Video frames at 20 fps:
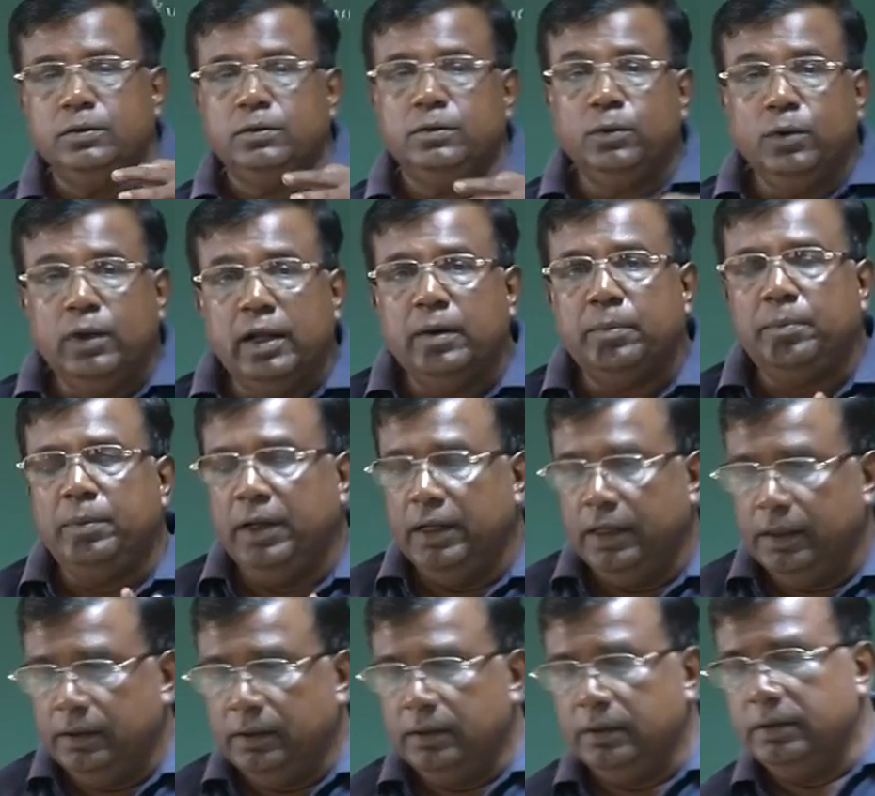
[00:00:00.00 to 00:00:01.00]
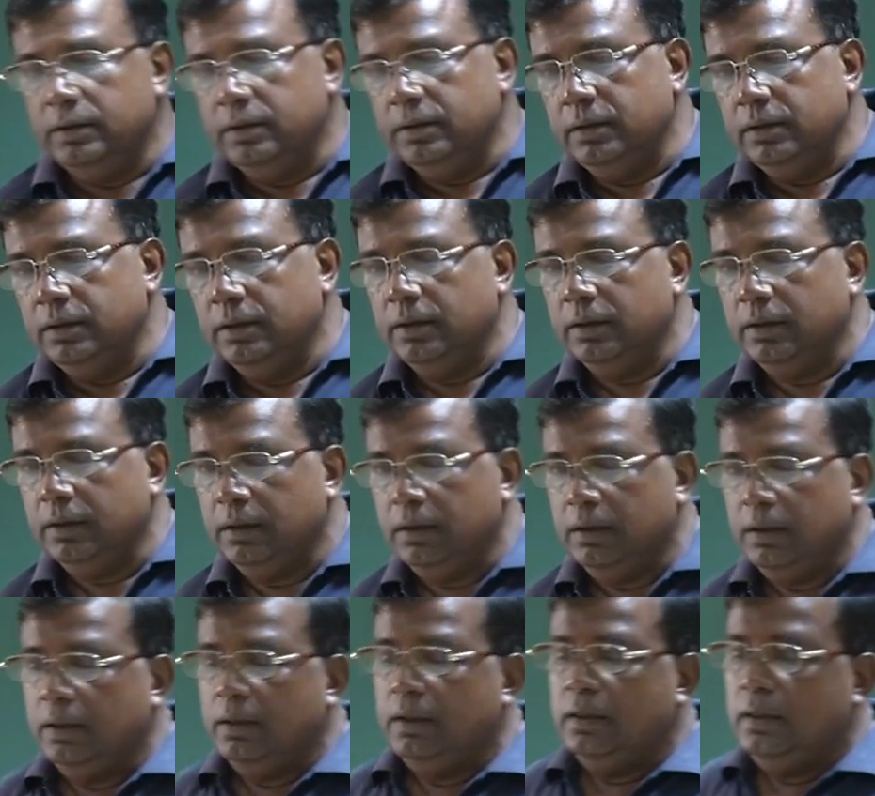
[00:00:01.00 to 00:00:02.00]
through airplane,
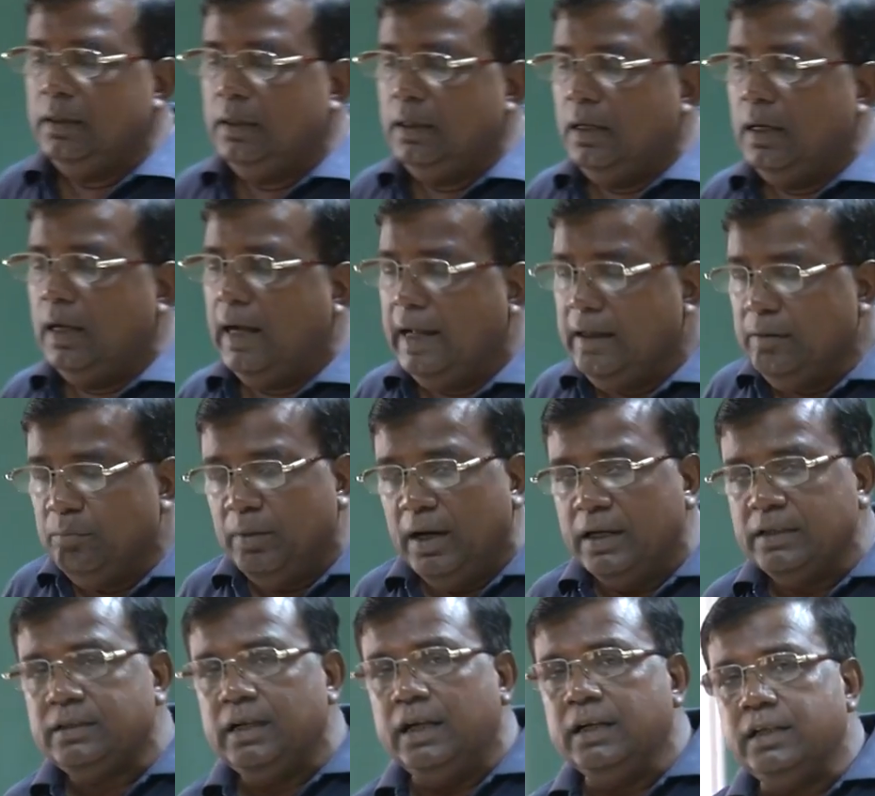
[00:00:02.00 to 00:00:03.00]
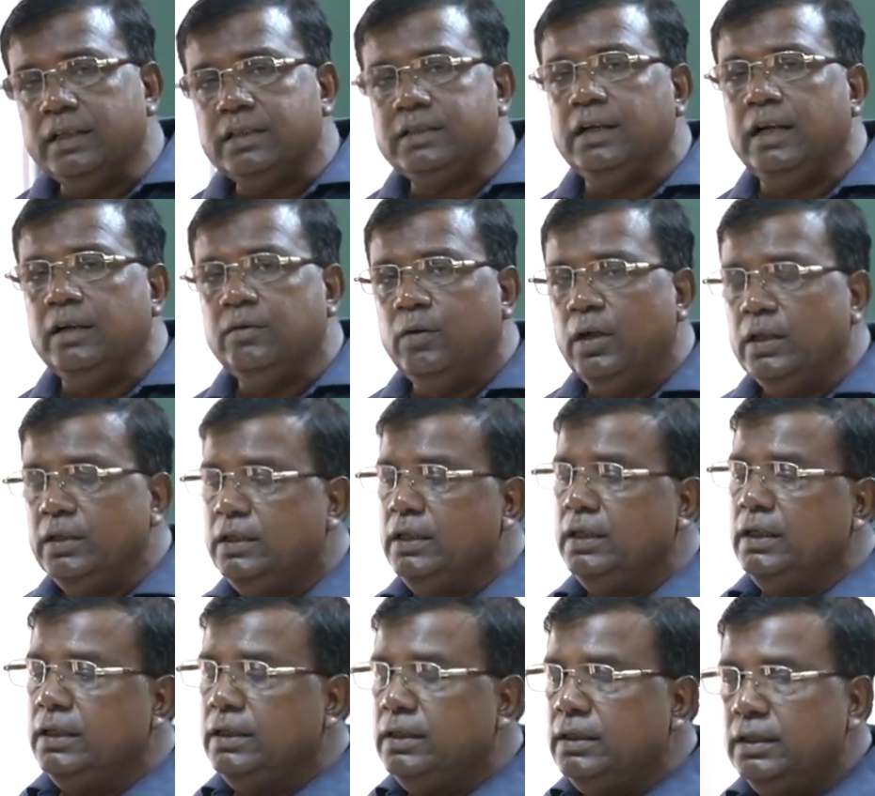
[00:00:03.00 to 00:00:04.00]
I must understand one
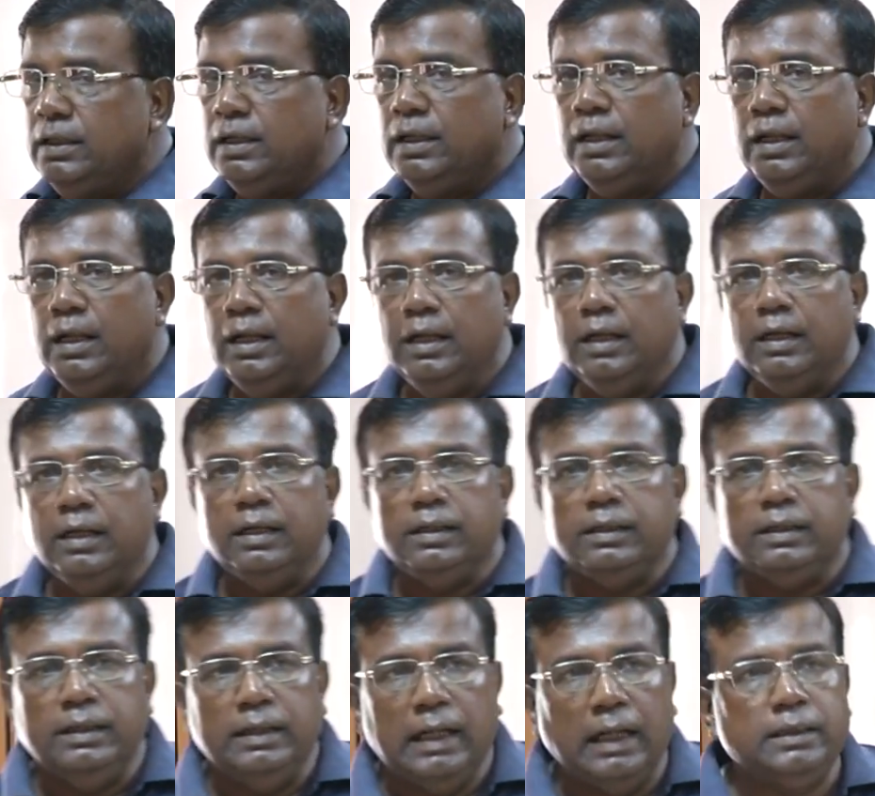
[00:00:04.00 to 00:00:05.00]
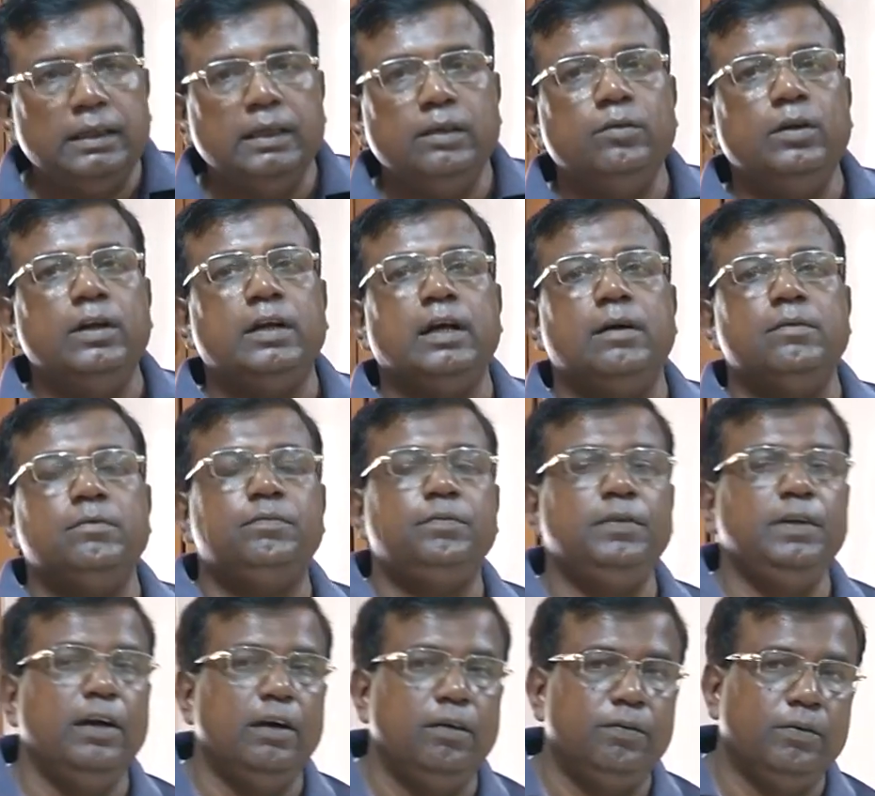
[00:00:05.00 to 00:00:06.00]
thing, that nothing will come
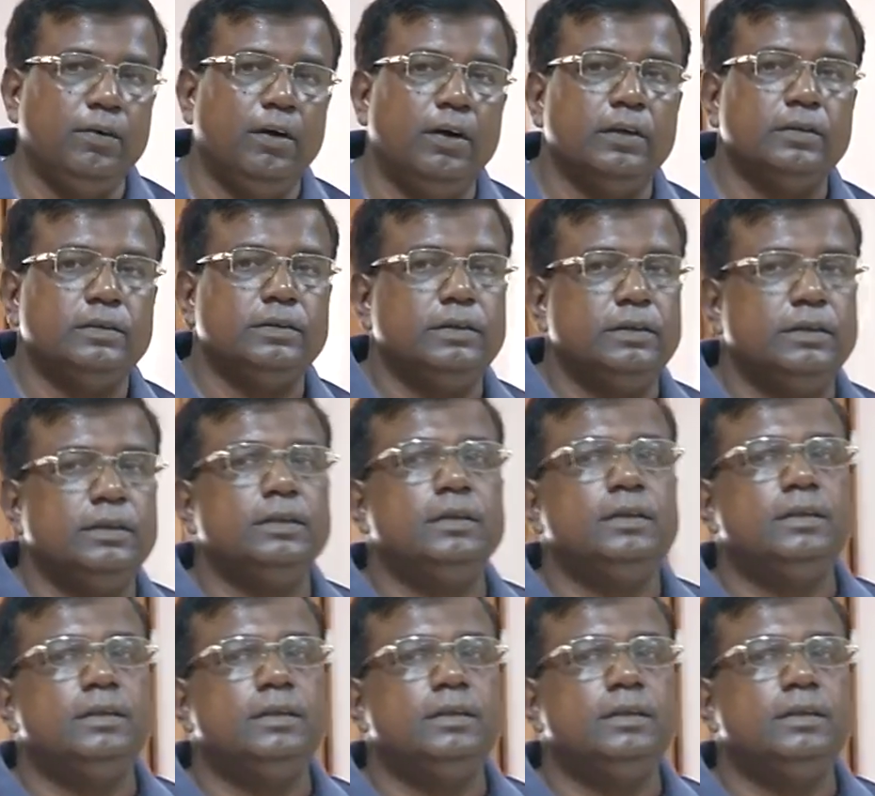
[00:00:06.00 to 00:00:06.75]
free of cost.